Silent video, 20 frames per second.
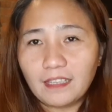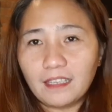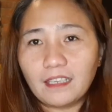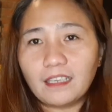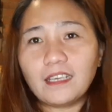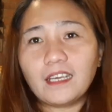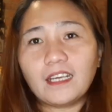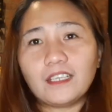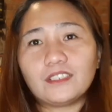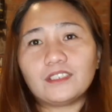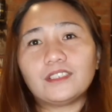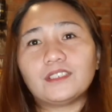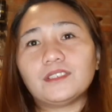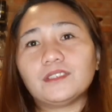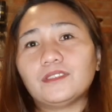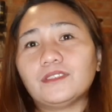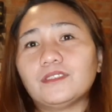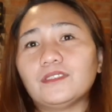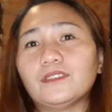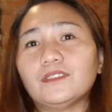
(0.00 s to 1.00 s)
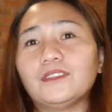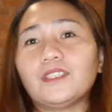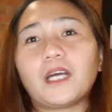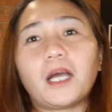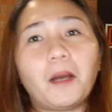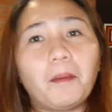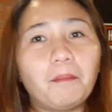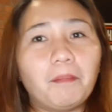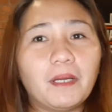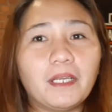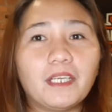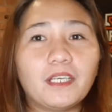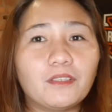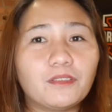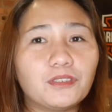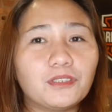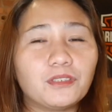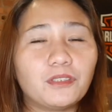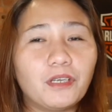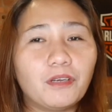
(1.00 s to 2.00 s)
Okay, so the company
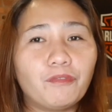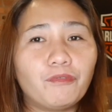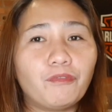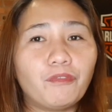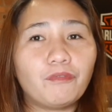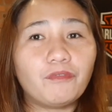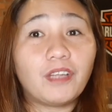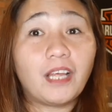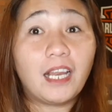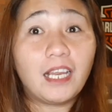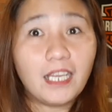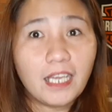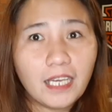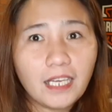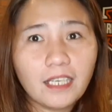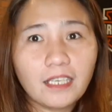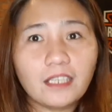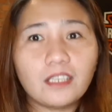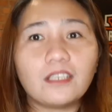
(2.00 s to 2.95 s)
also, if the link,